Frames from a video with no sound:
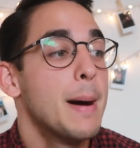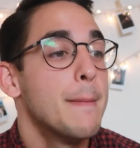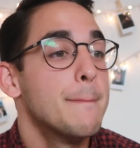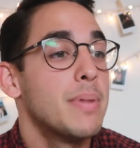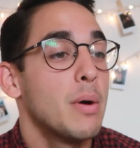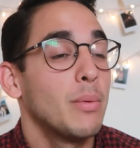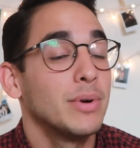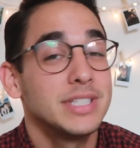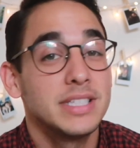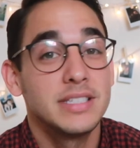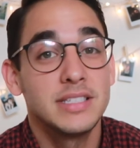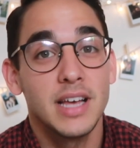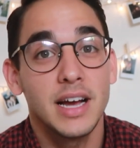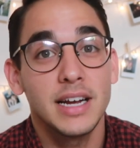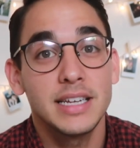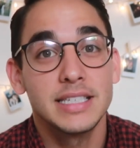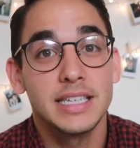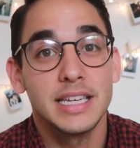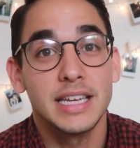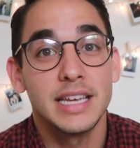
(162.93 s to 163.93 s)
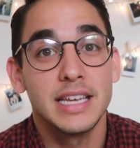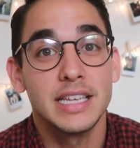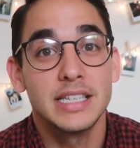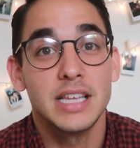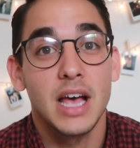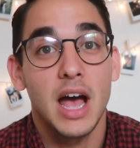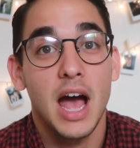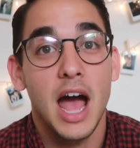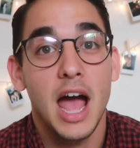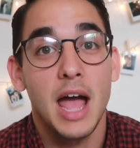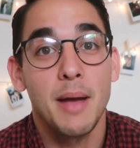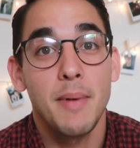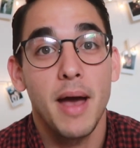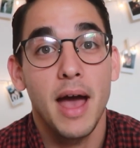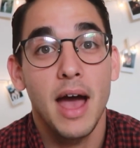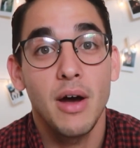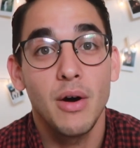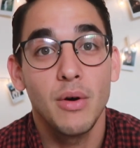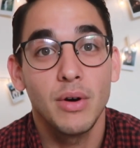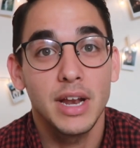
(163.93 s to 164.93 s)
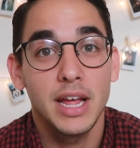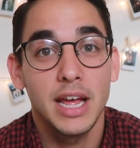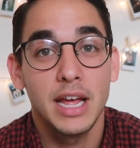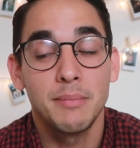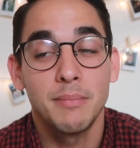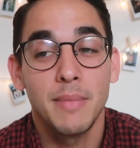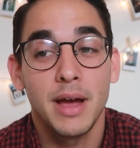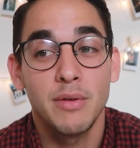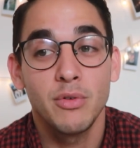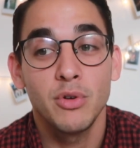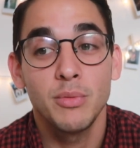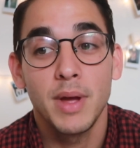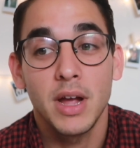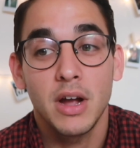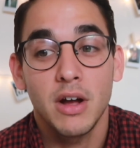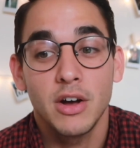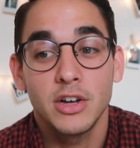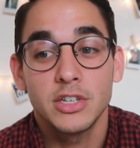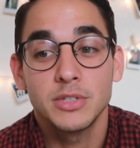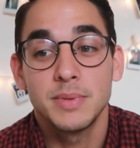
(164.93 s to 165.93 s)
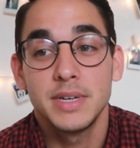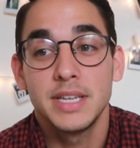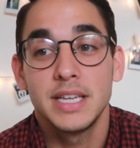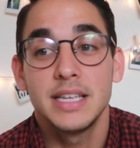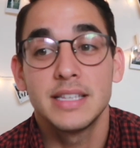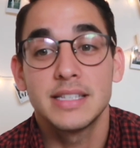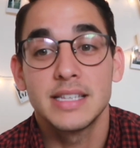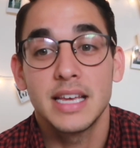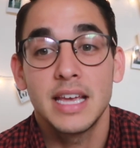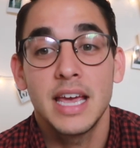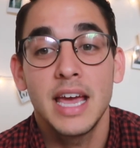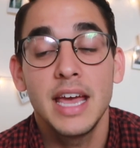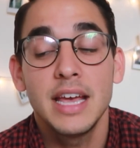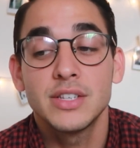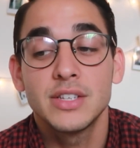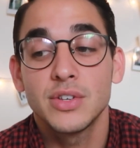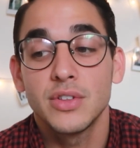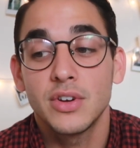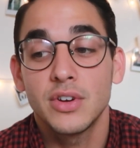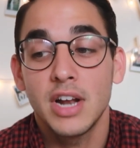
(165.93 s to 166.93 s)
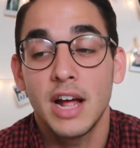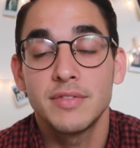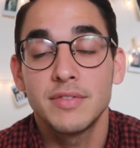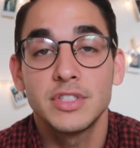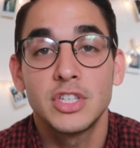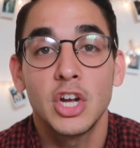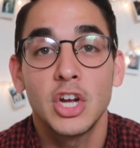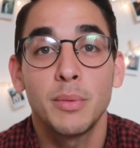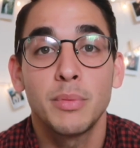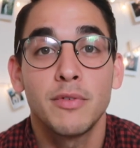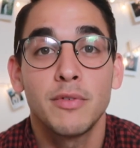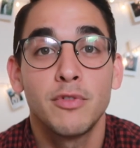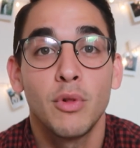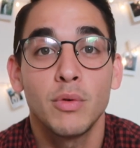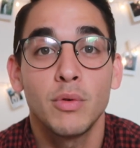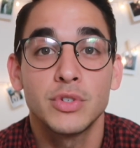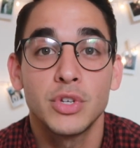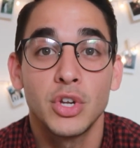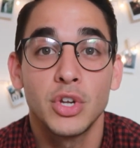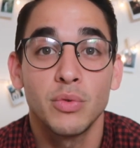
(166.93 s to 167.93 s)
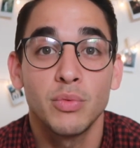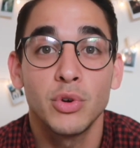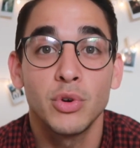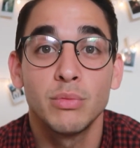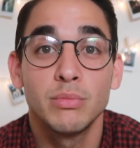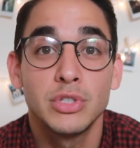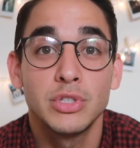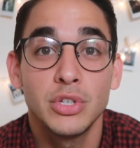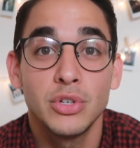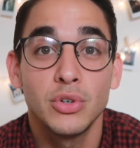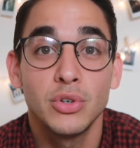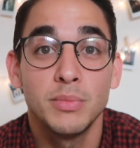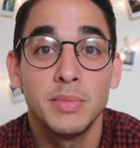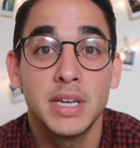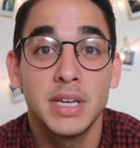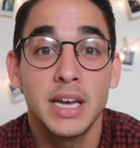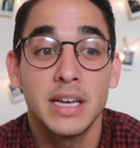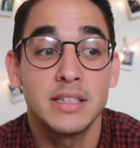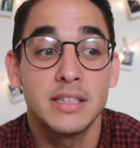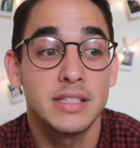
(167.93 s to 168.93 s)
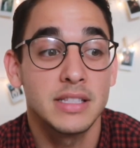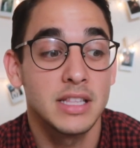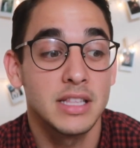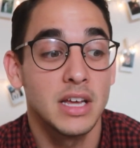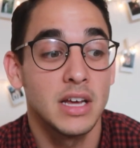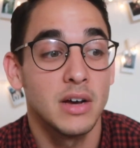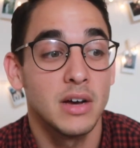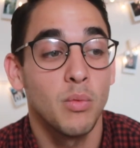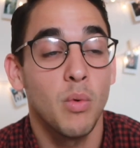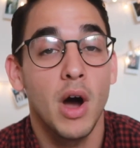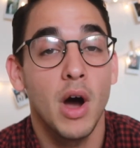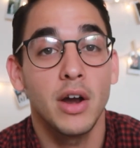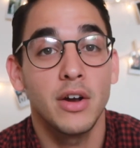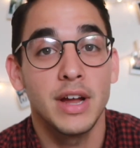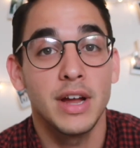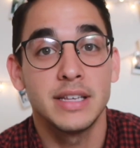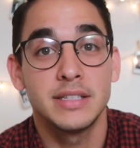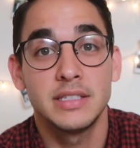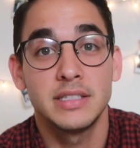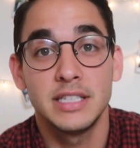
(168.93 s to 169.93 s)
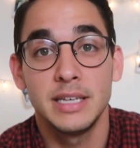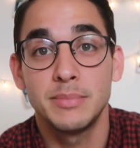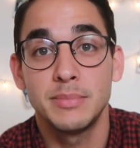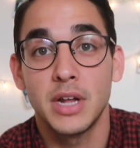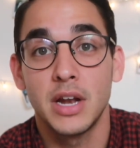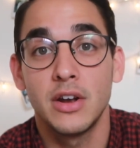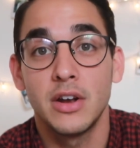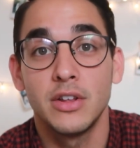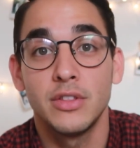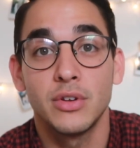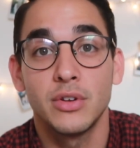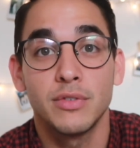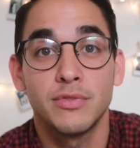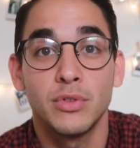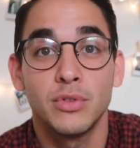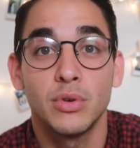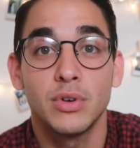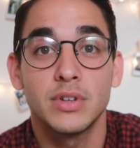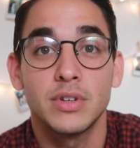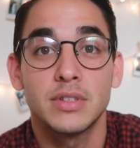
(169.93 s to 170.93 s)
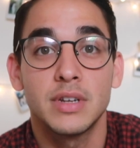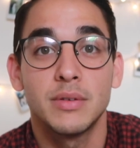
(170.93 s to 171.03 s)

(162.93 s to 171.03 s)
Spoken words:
But what sucked is I'm out and my roommate calls me and he's like, hey, so they're gonna have to tear up the floors in your room too because the water has seeped underneath your floors.